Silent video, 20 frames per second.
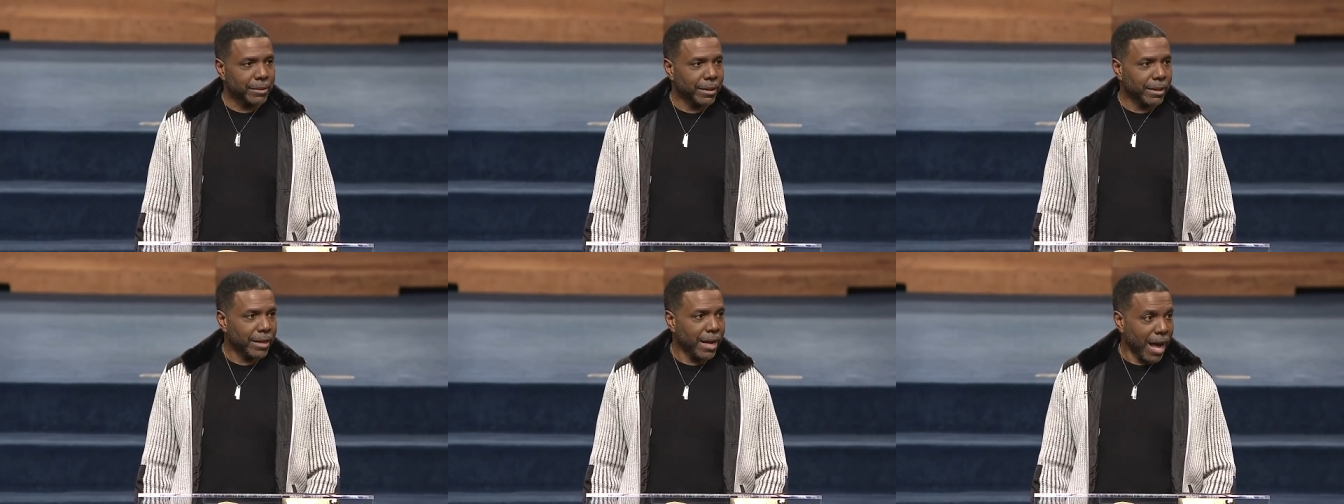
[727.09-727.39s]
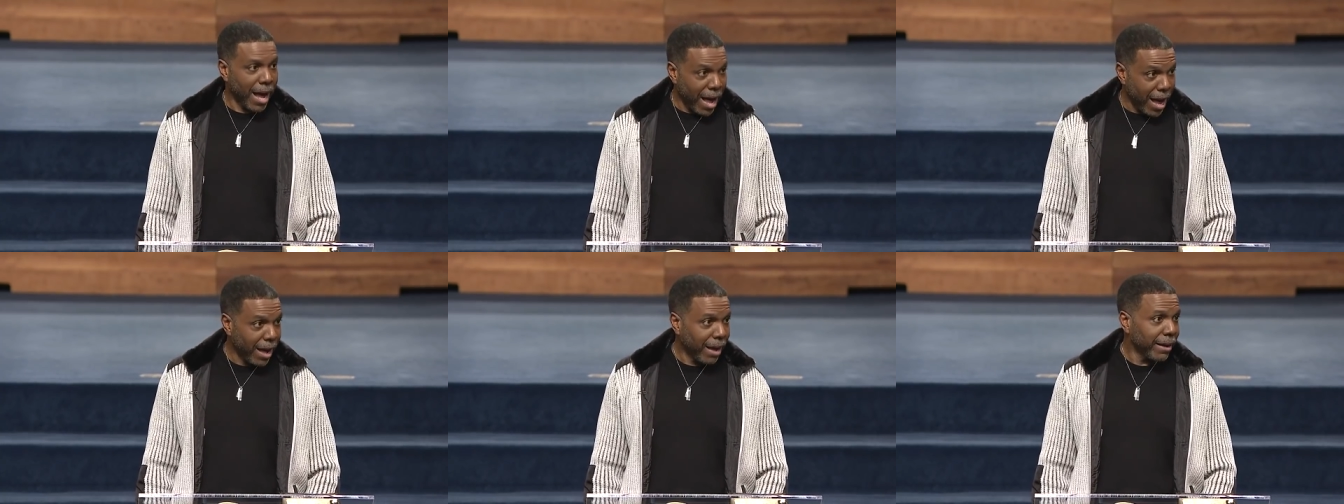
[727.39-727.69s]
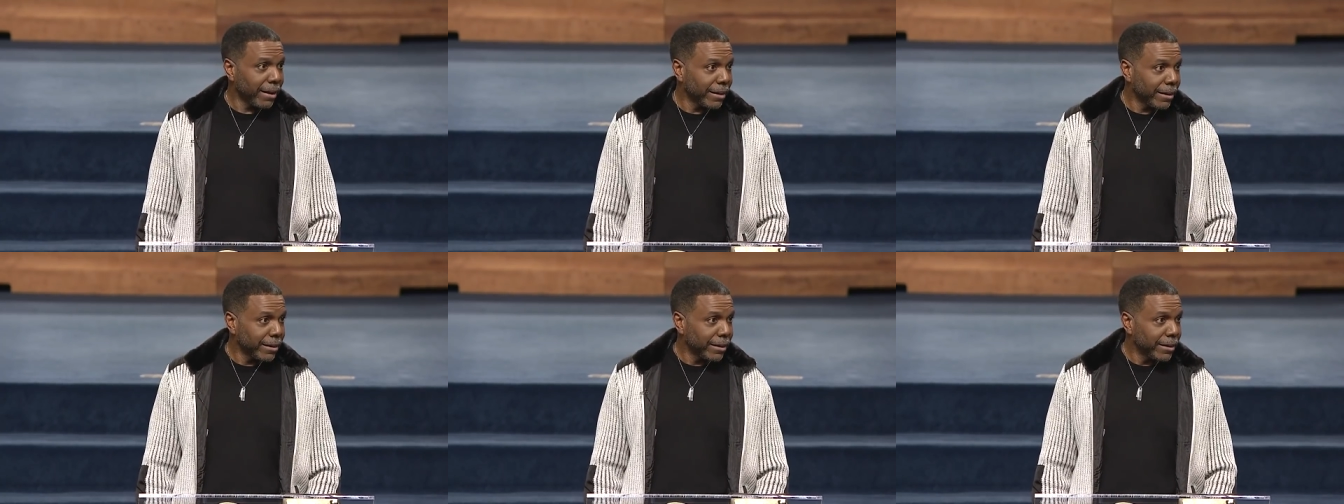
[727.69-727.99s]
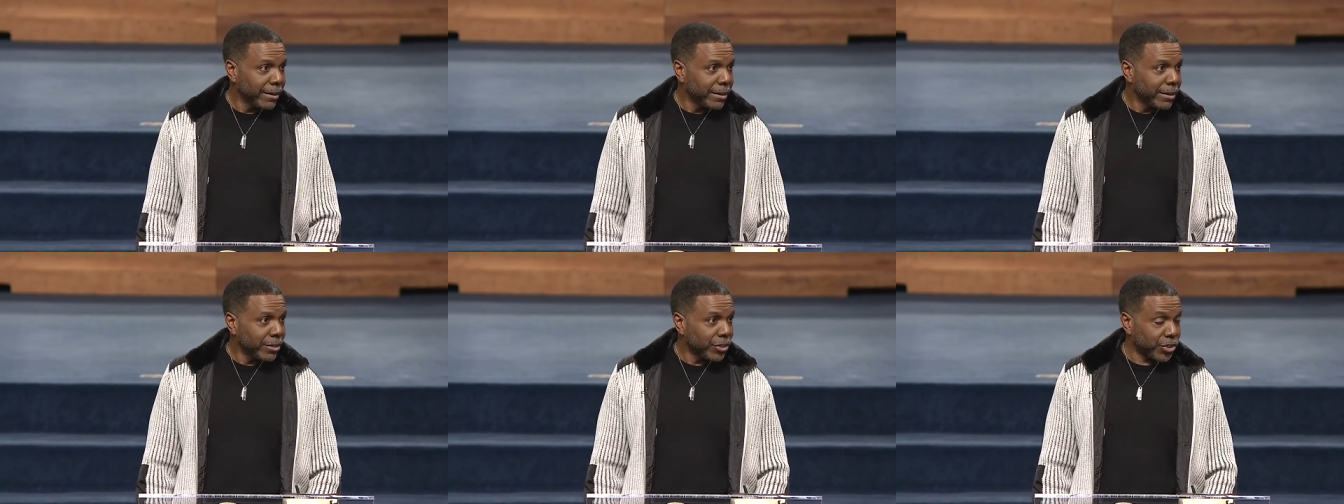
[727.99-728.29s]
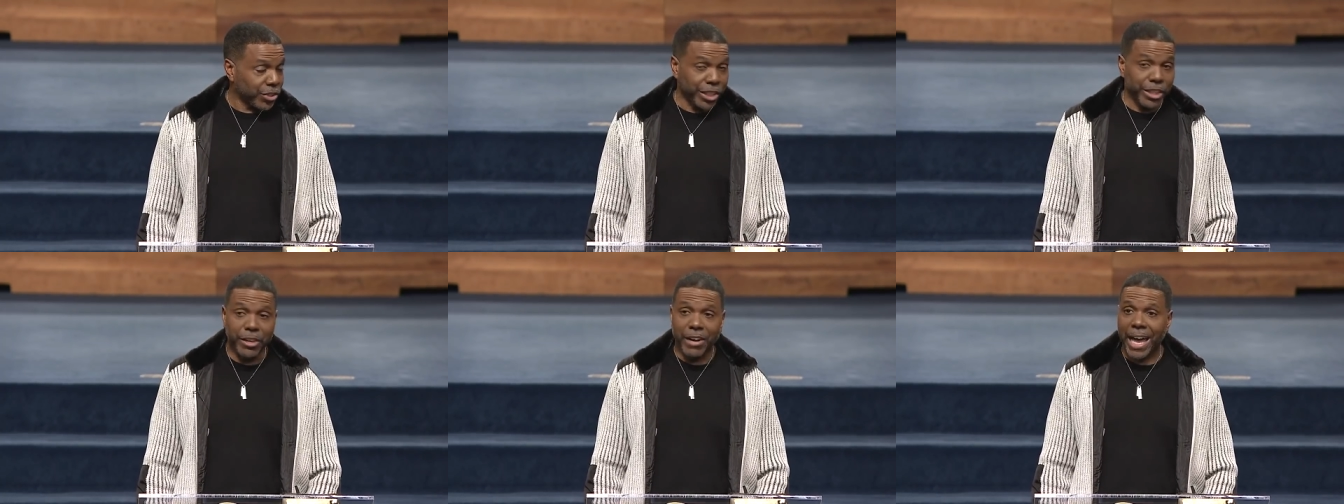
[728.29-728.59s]
Huh?
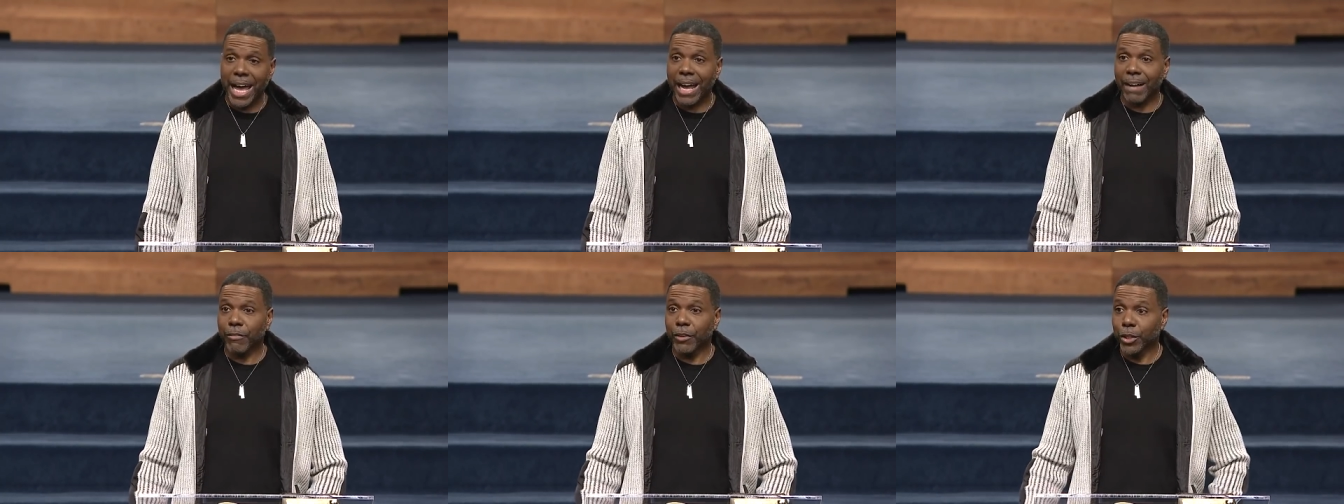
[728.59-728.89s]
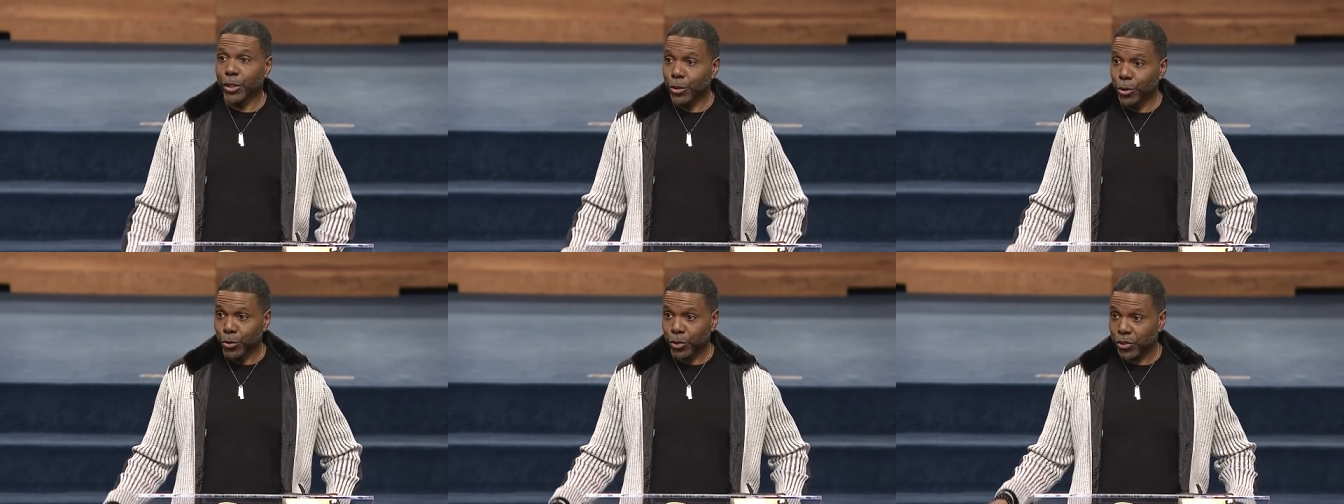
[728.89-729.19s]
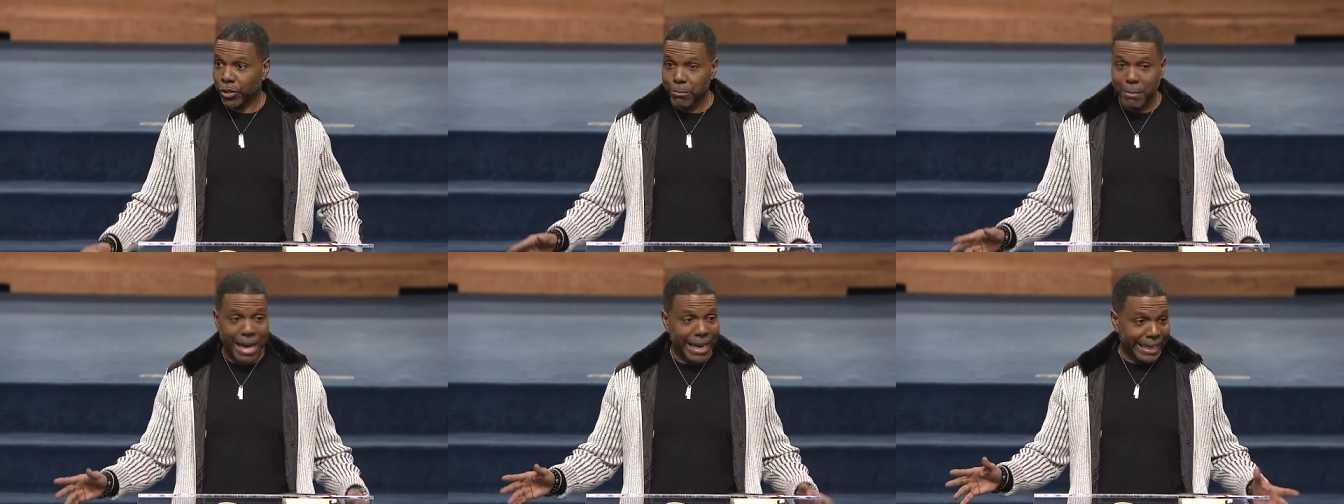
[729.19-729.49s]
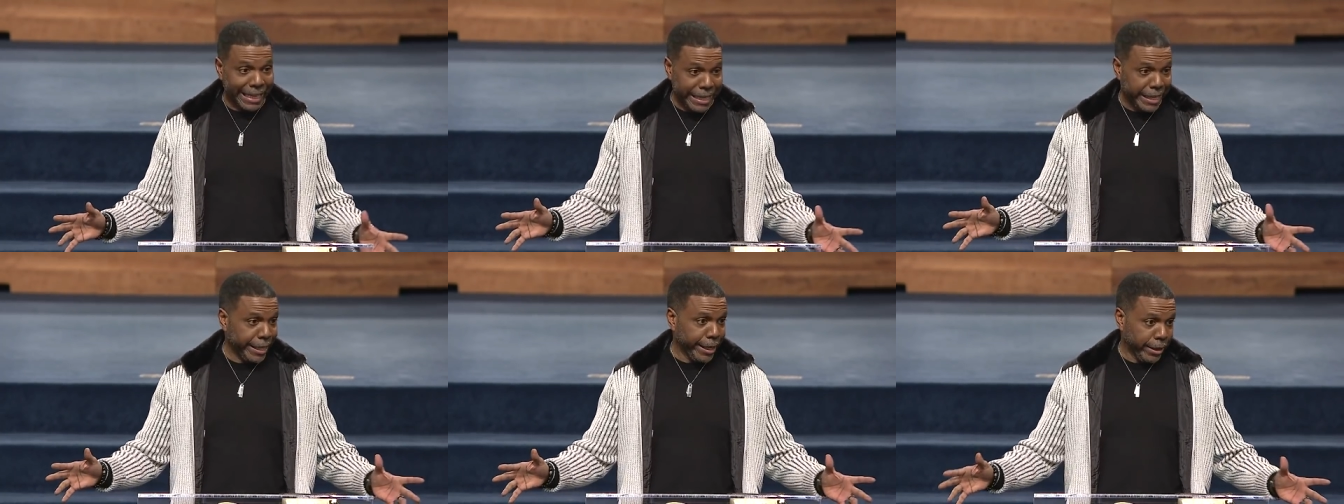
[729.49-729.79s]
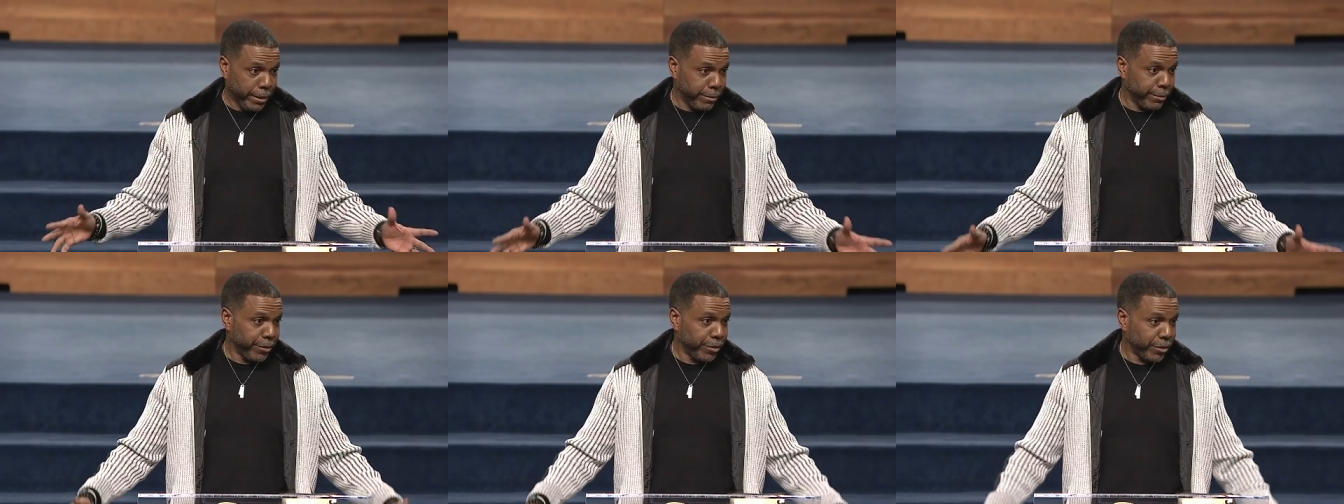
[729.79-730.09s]
Still have the use of my
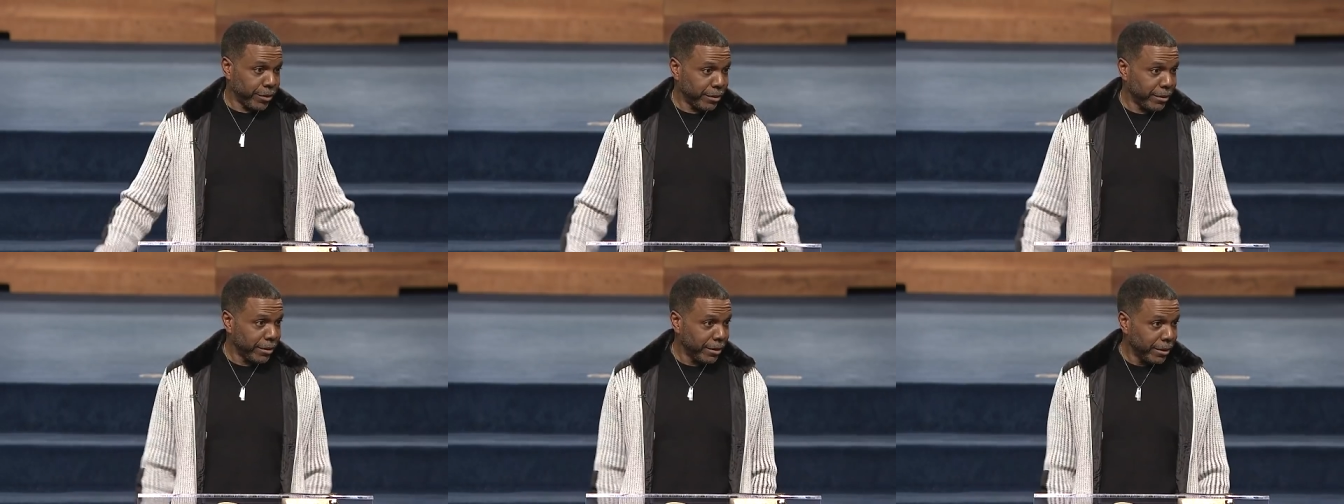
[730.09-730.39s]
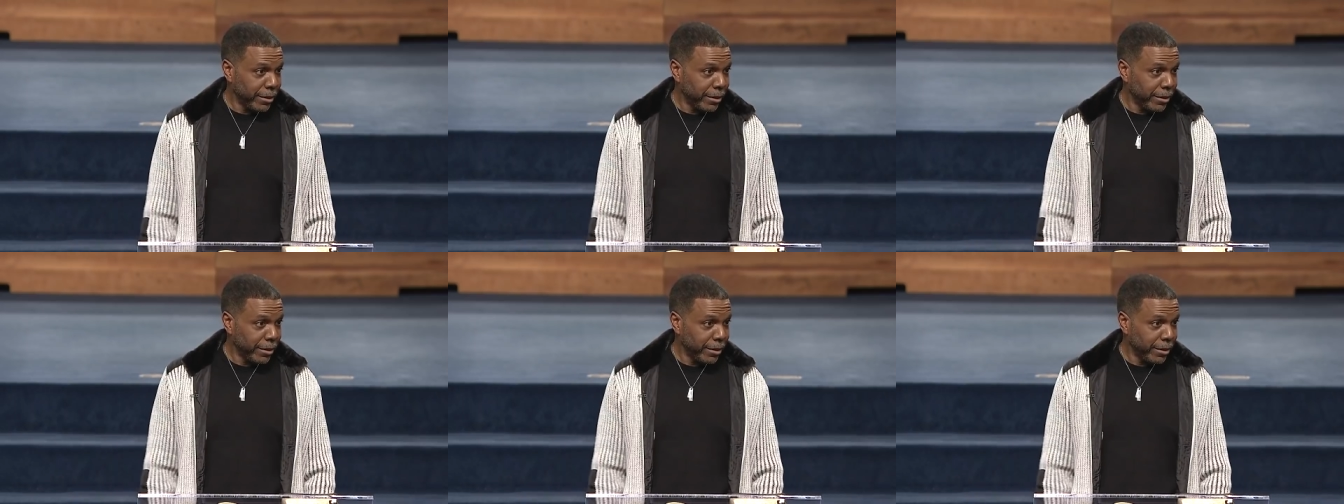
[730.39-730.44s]
limbs.